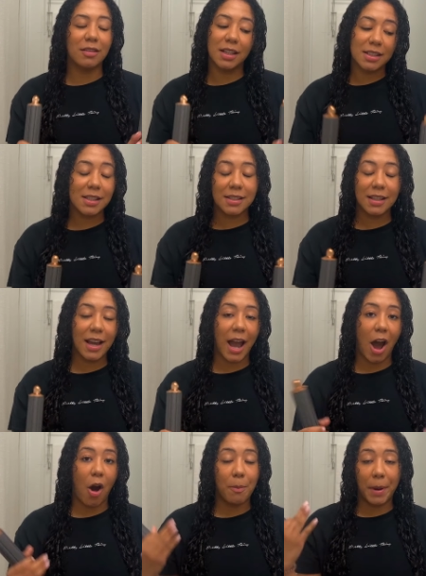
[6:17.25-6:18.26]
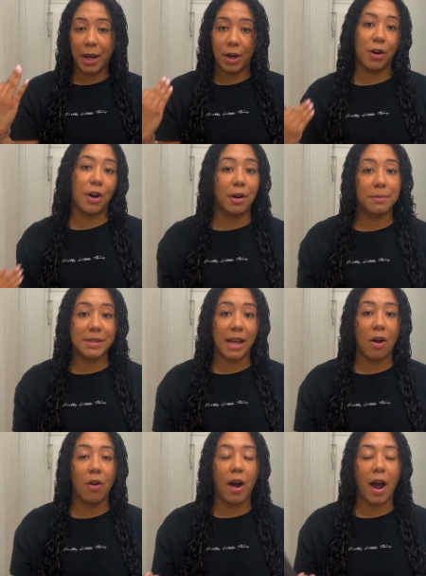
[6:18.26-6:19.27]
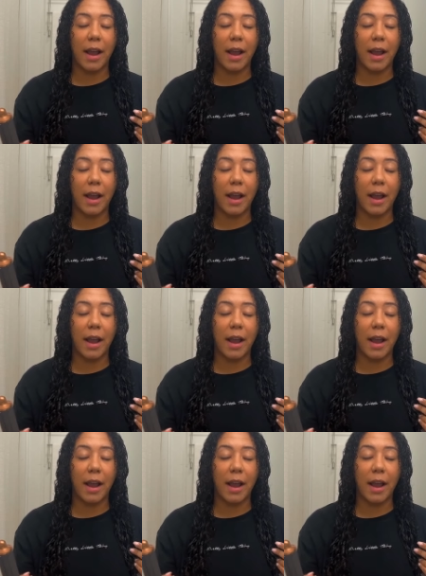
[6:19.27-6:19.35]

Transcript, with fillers: Let's see how my hair comes out.